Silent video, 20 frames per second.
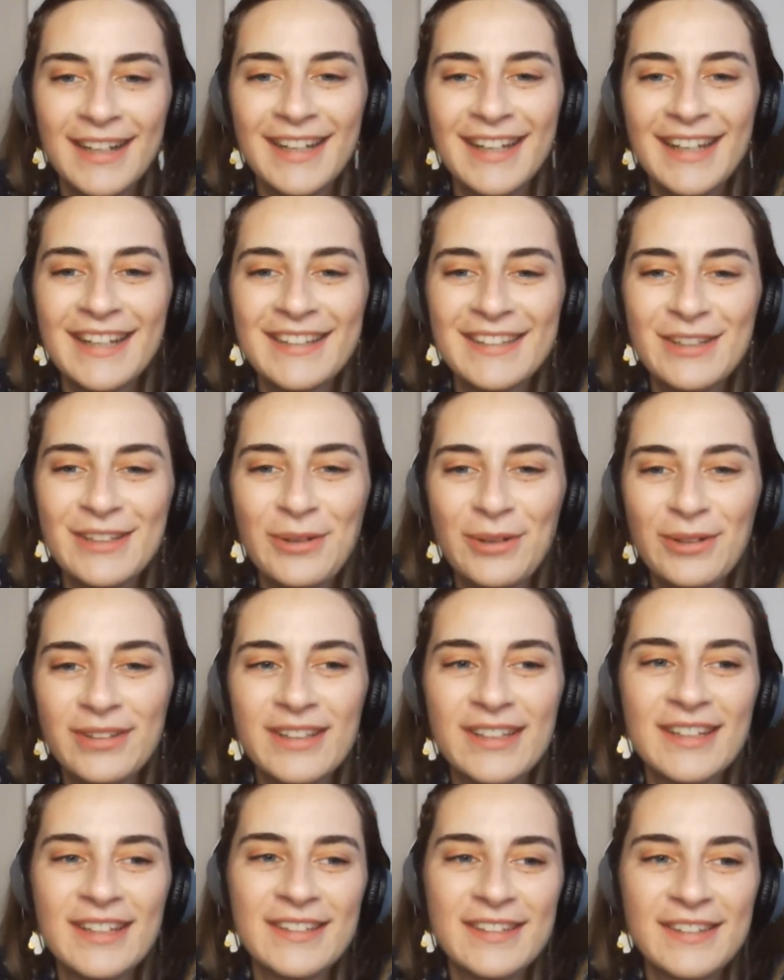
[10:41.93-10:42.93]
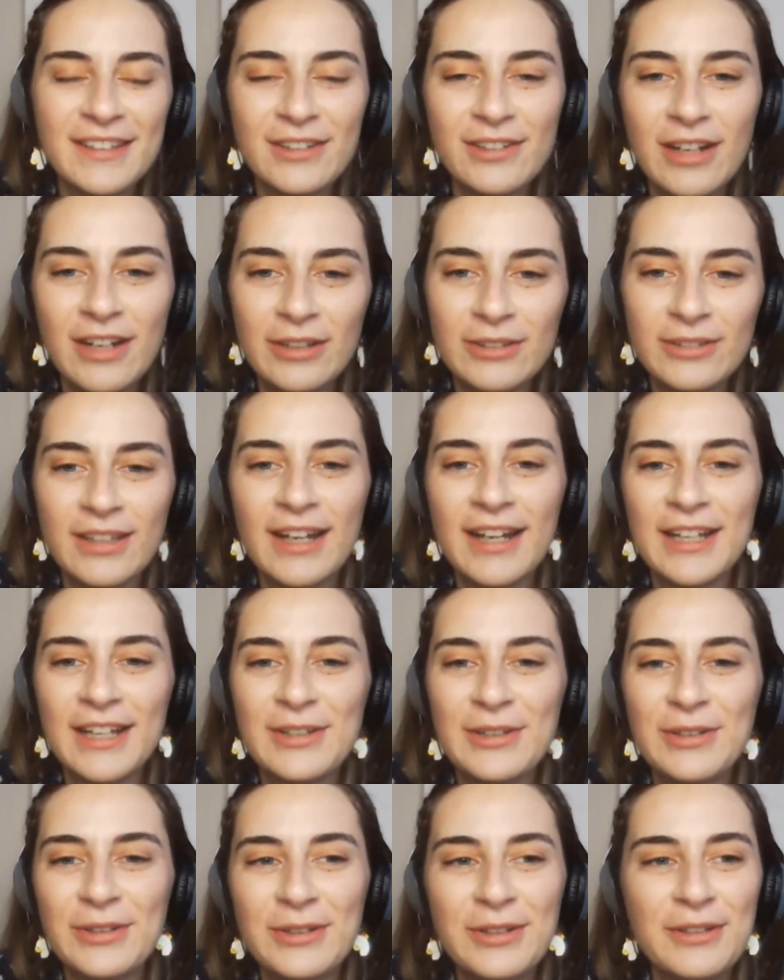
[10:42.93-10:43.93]
It's called Kiss the Ground. I
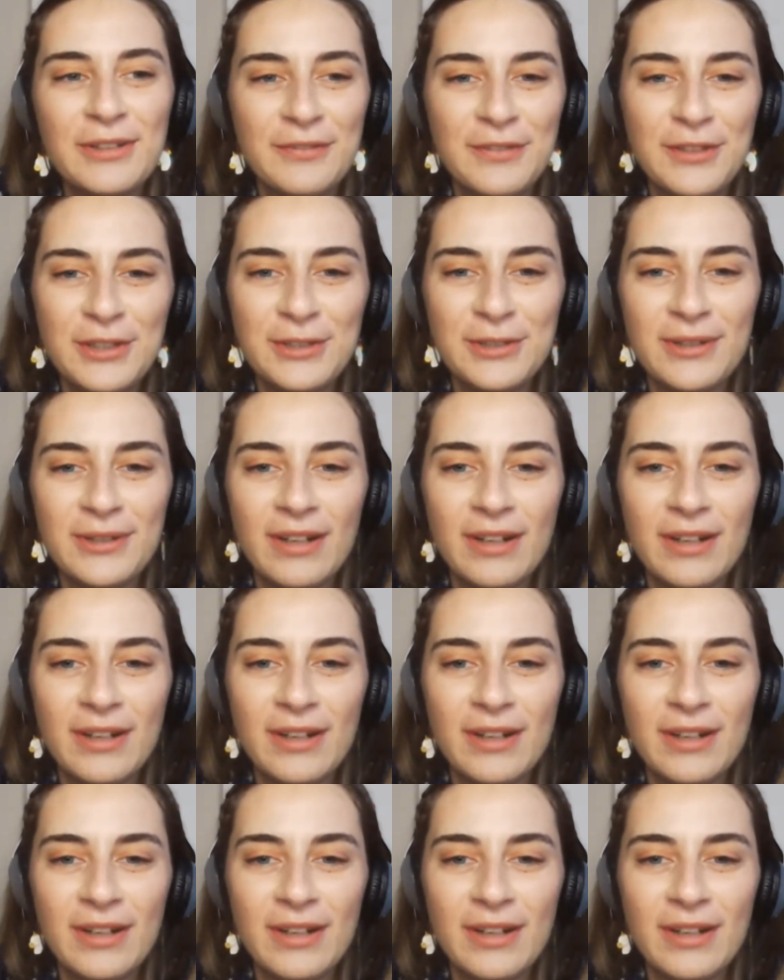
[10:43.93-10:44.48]
don't know if you